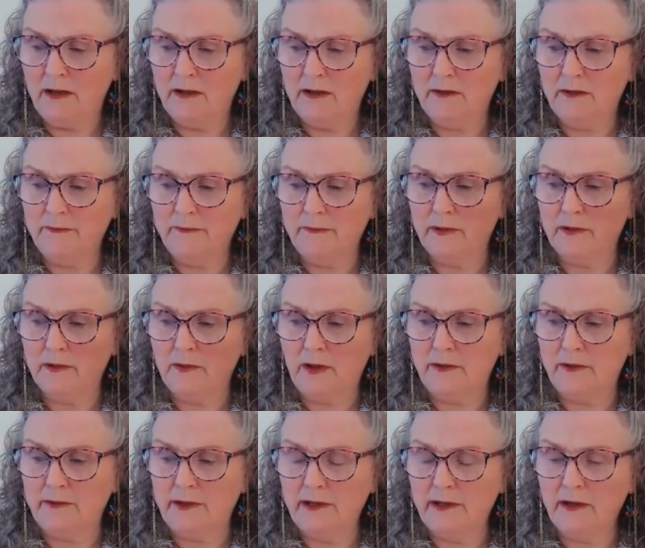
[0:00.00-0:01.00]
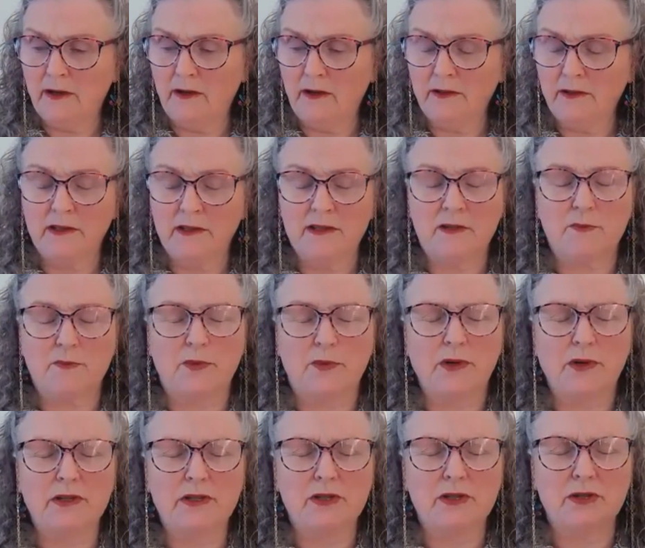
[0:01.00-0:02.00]
And then I got the
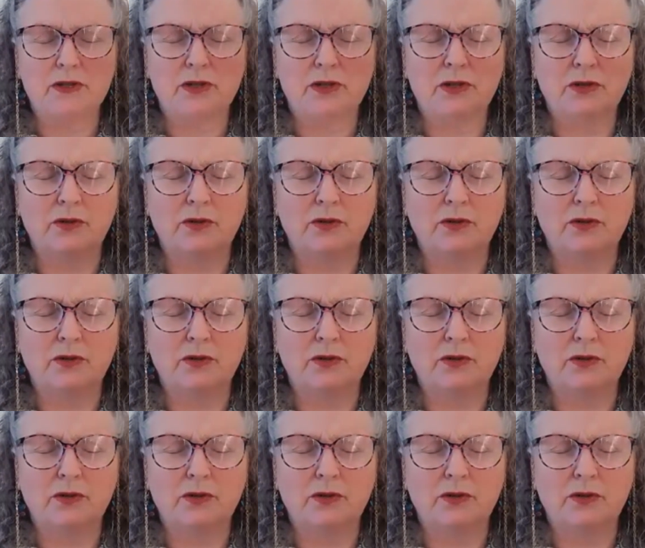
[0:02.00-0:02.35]
inspiration